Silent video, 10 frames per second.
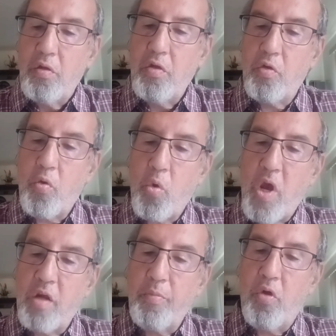The
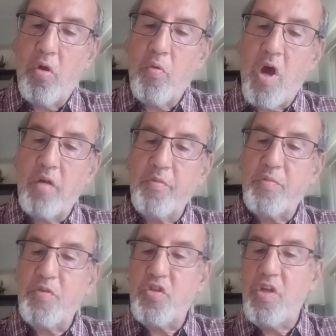Incredible
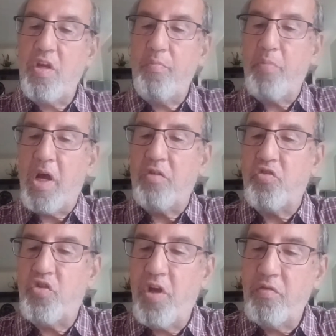Hieronymus Machine by
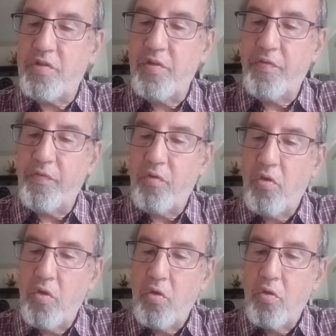Joseph
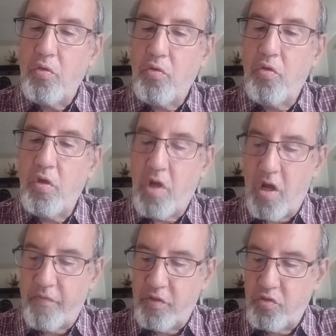
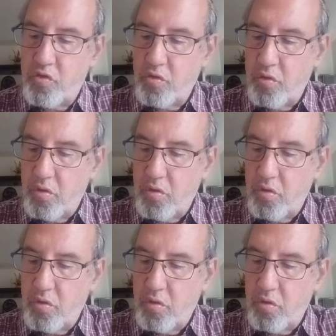Goodovich.